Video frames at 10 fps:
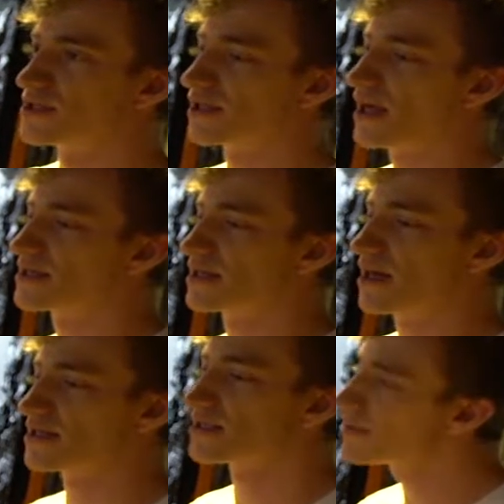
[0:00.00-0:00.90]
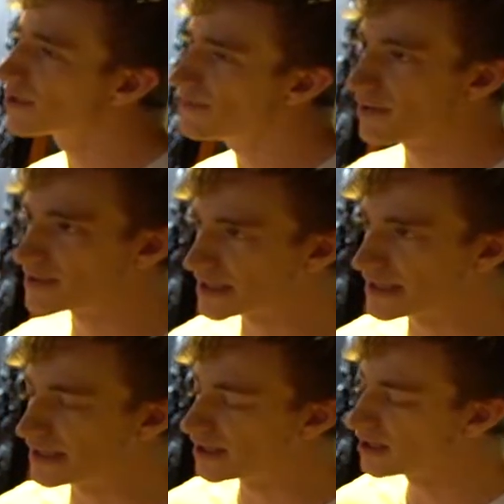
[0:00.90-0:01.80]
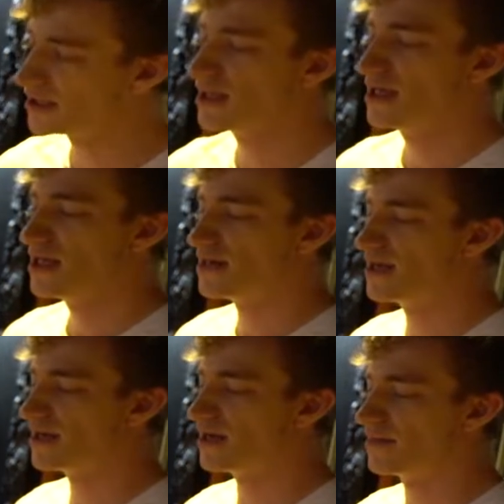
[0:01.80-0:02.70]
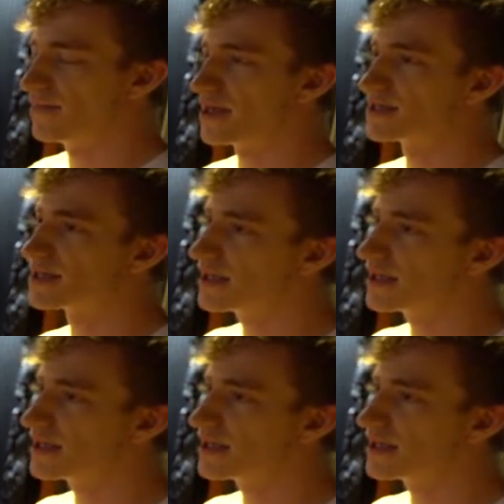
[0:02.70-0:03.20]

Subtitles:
is a classic cocktail typically made with tequila that has